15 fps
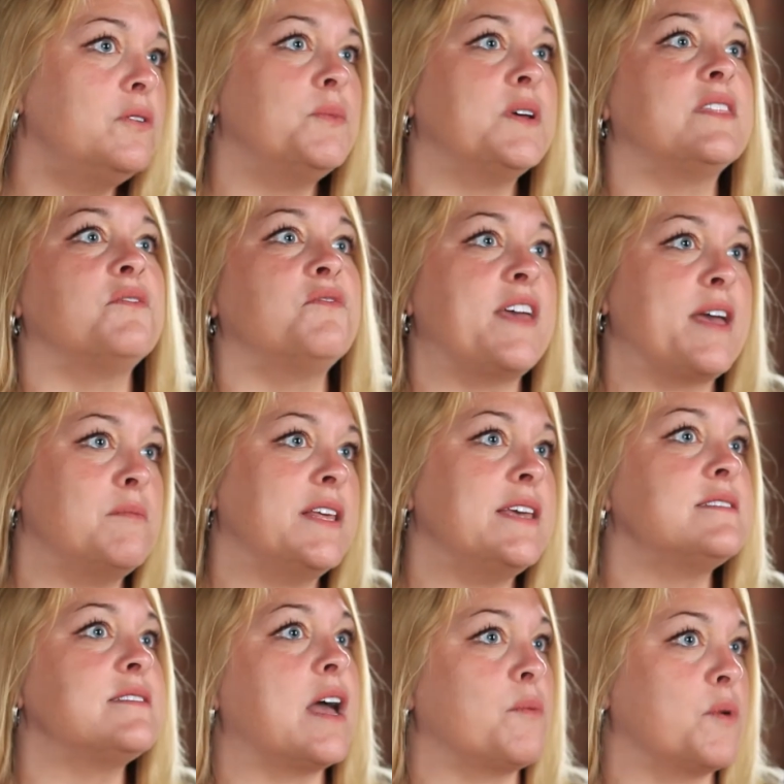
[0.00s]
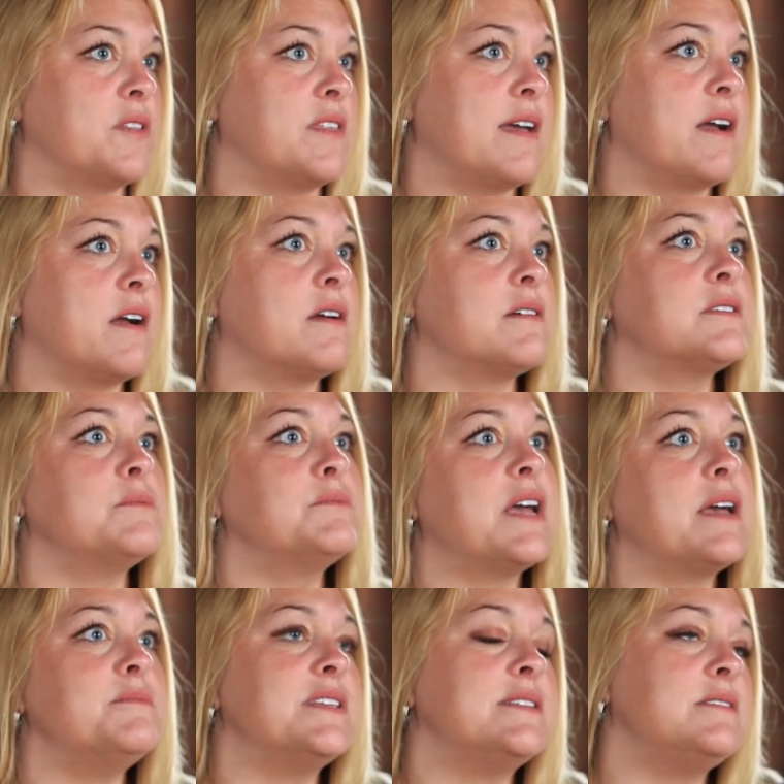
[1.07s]
with the families that were there.
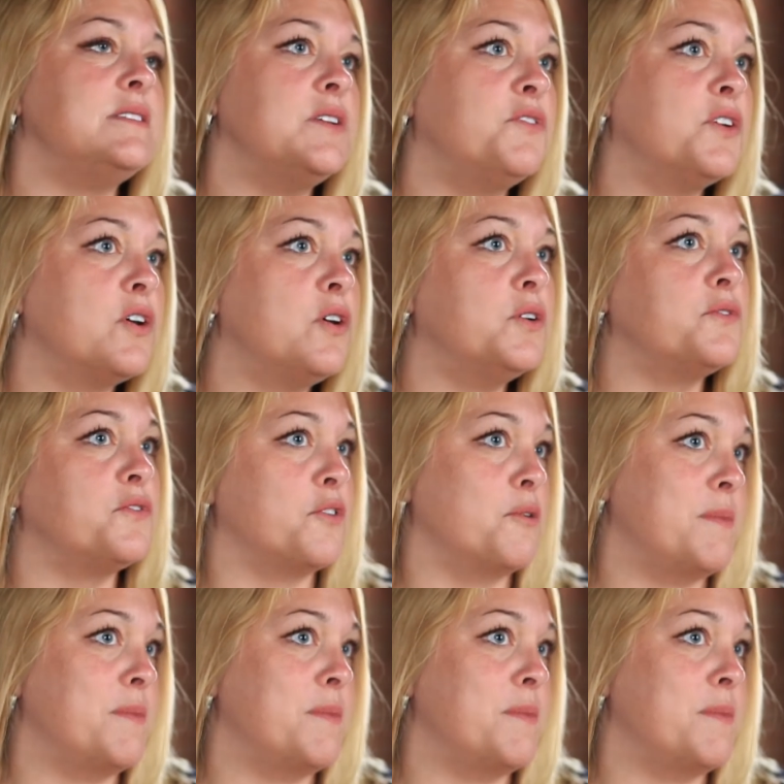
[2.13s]
Sometimes it's difficult for